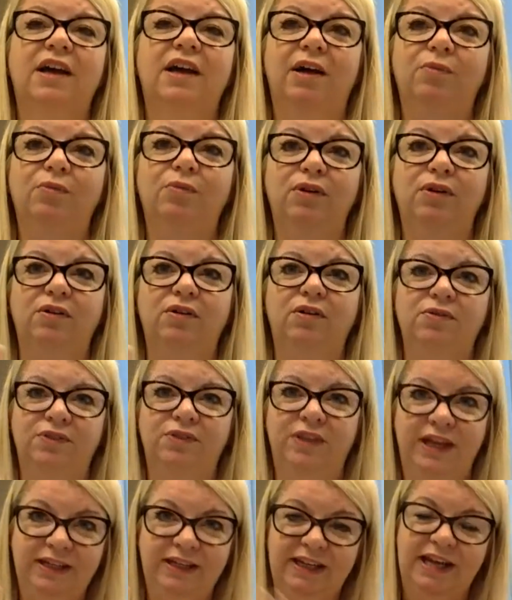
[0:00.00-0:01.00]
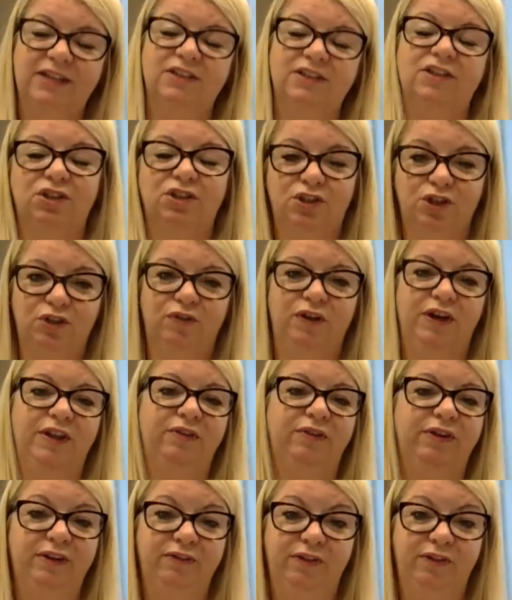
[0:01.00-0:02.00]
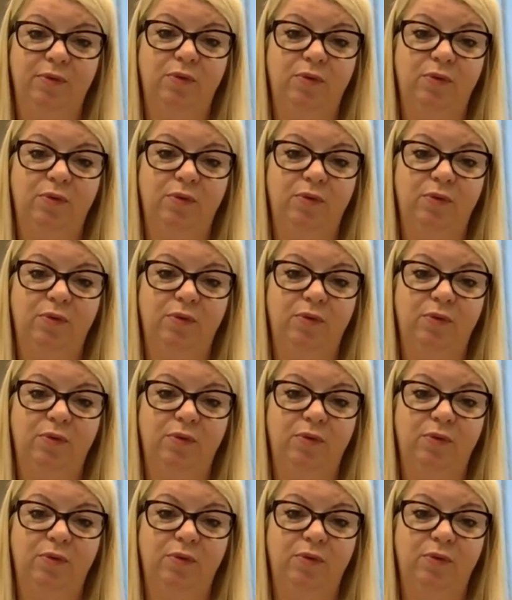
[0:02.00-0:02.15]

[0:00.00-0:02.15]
and we'll then get to the truth of how they really feel.